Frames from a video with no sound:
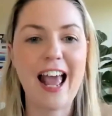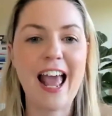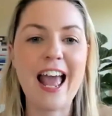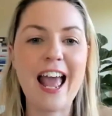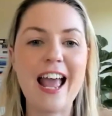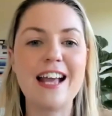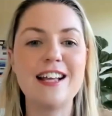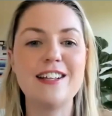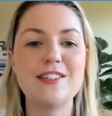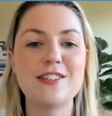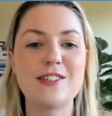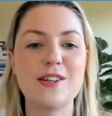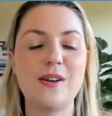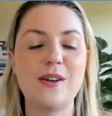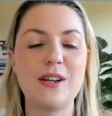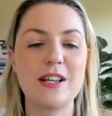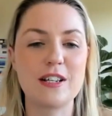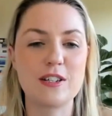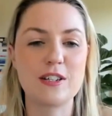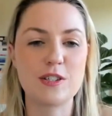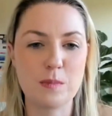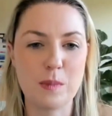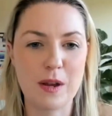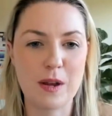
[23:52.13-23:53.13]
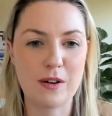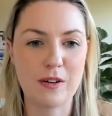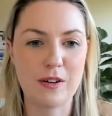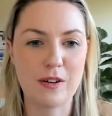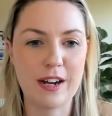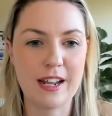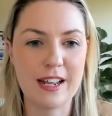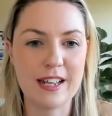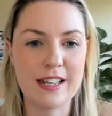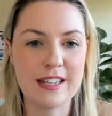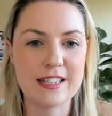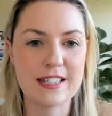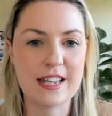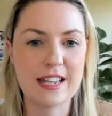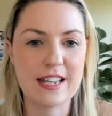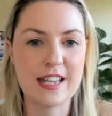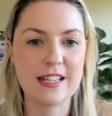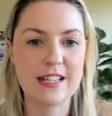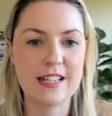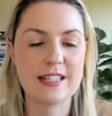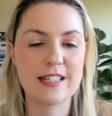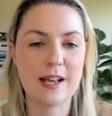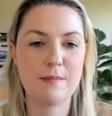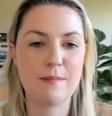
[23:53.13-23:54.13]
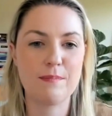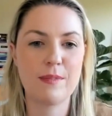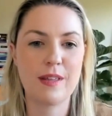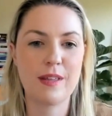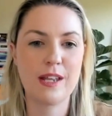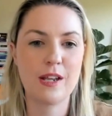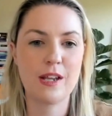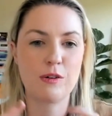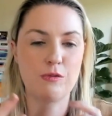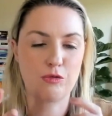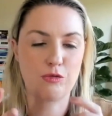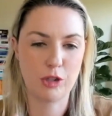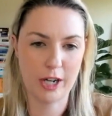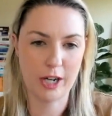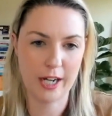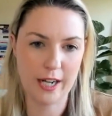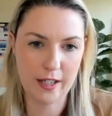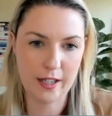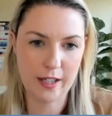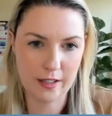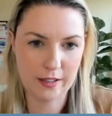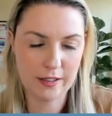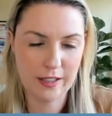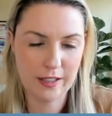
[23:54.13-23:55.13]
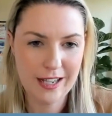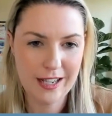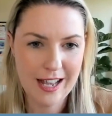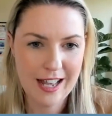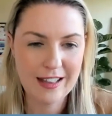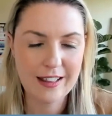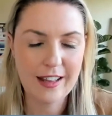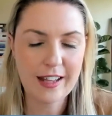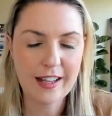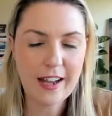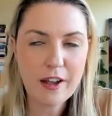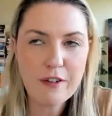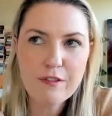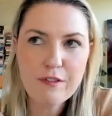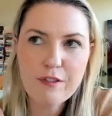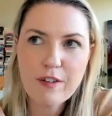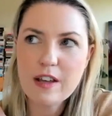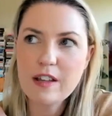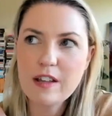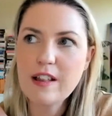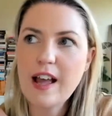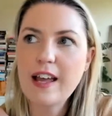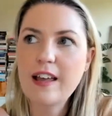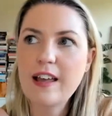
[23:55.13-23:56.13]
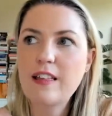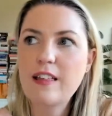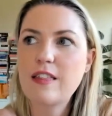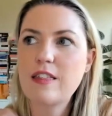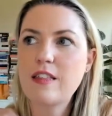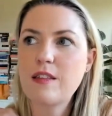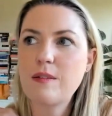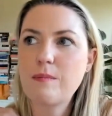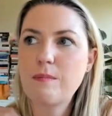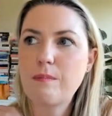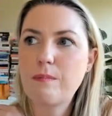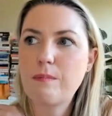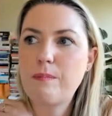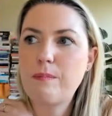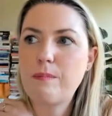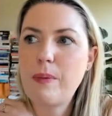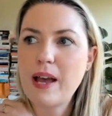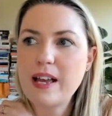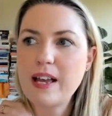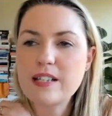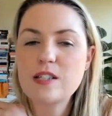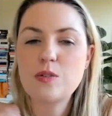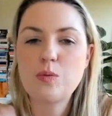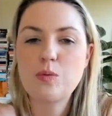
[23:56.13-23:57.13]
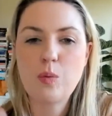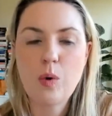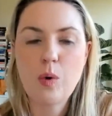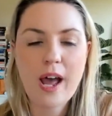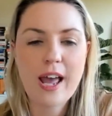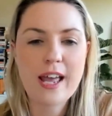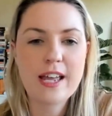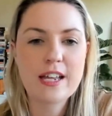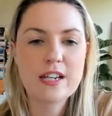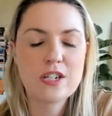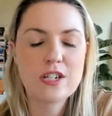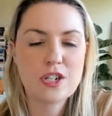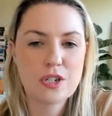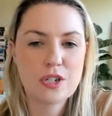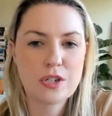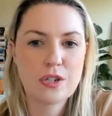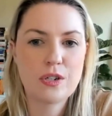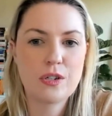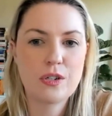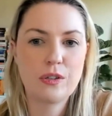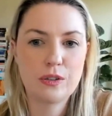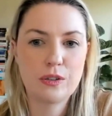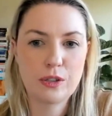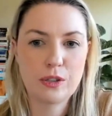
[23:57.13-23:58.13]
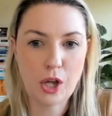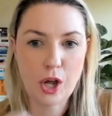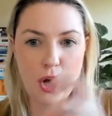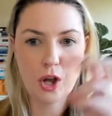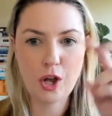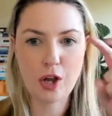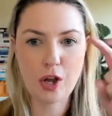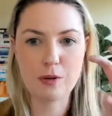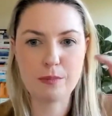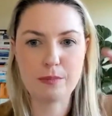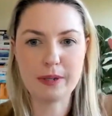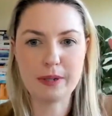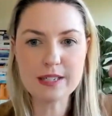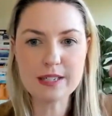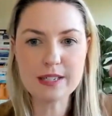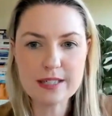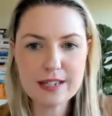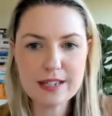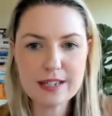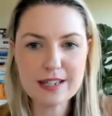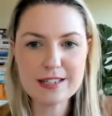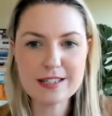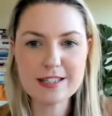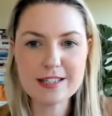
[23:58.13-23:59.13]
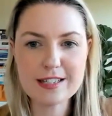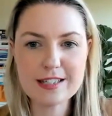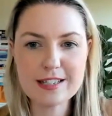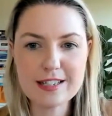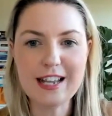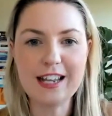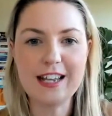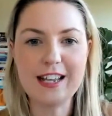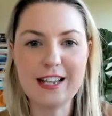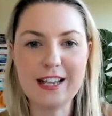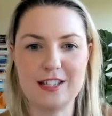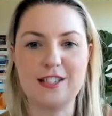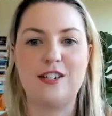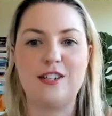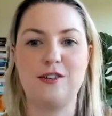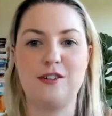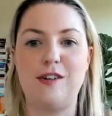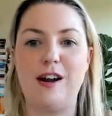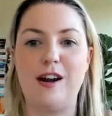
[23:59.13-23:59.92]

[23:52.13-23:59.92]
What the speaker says: hands-on experience in something real. Like I feel like the best way to learn business is to